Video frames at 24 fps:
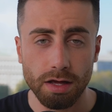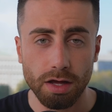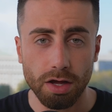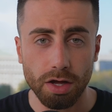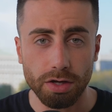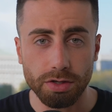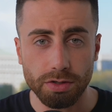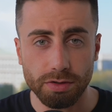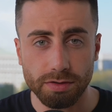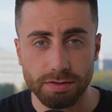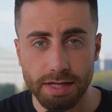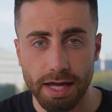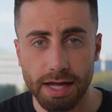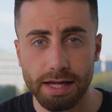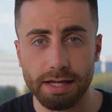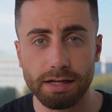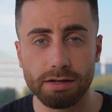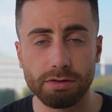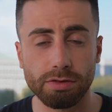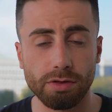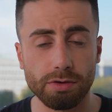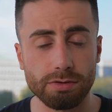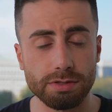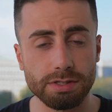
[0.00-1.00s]
and you
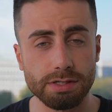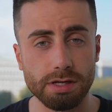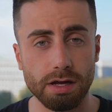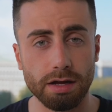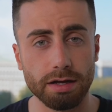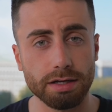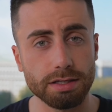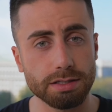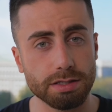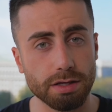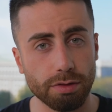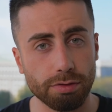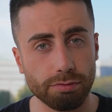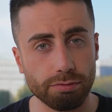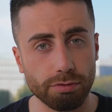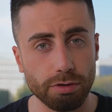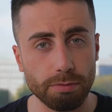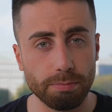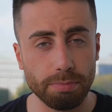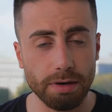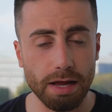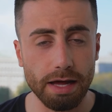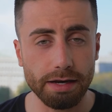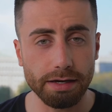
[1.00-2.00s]
take those sites through
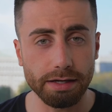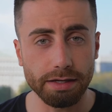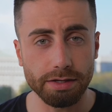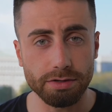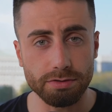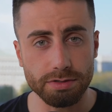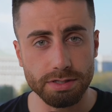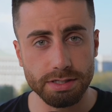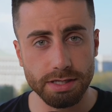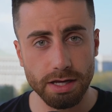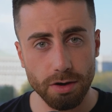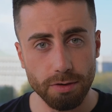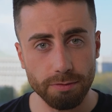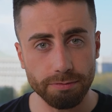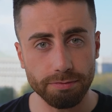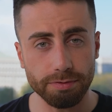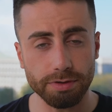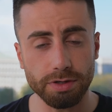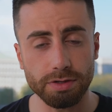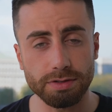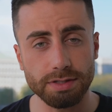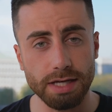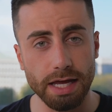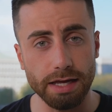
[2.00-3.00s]
planning yourself
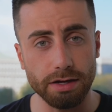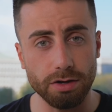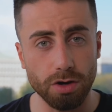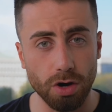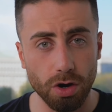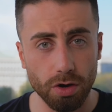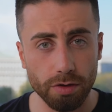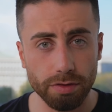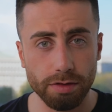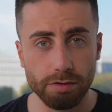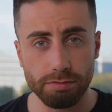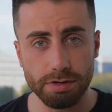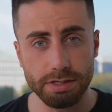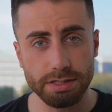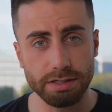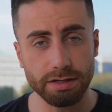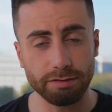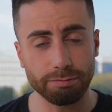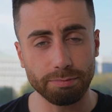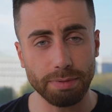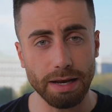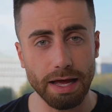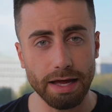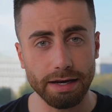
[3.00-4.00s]
and you take on the risk
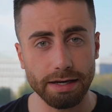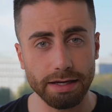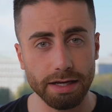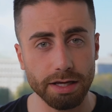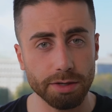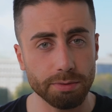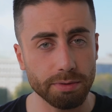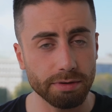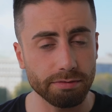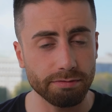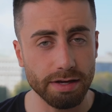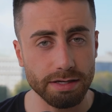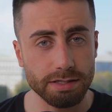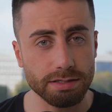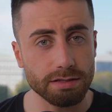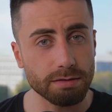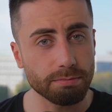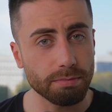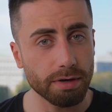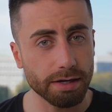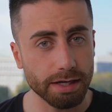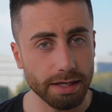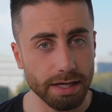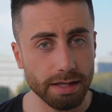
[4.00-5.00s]
of planning and you invest the
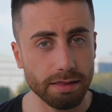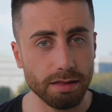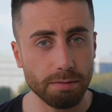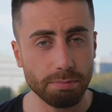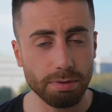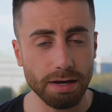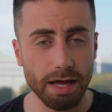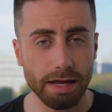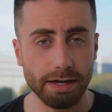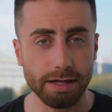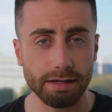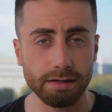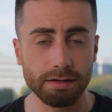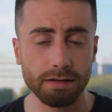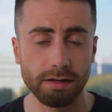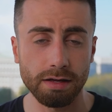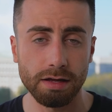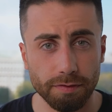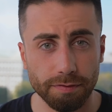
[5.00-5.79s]
money in the planning,